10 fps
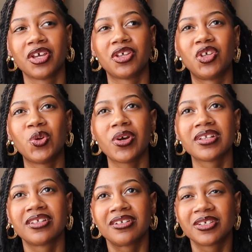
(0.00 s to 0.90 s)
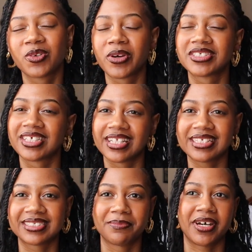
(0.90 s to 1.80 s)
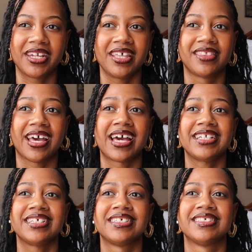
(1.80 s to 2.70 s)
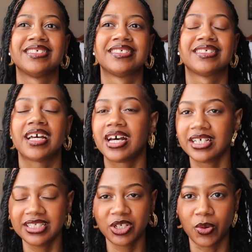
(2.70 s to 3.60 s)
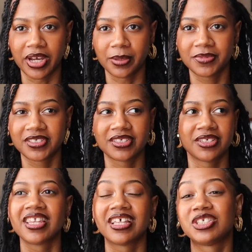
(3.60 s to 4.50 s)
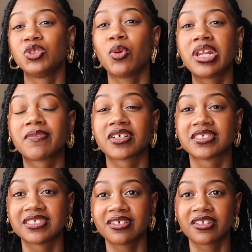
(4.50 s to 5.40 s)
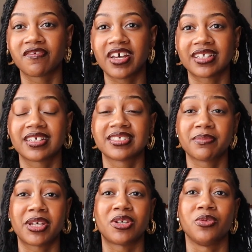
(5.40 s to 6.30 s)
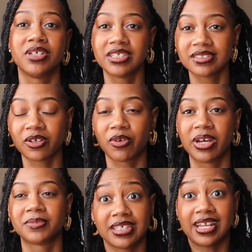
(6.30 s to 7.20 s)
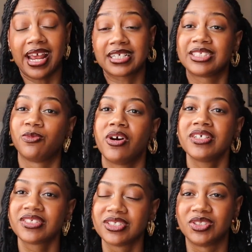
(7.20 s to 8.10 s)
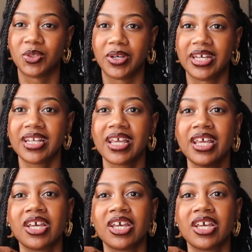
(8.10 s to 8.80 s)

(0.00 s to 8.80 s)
You are literally going to let somebody that is unequipped, that you won't even consider the fact that somebody who is equipped and actually wants to do it,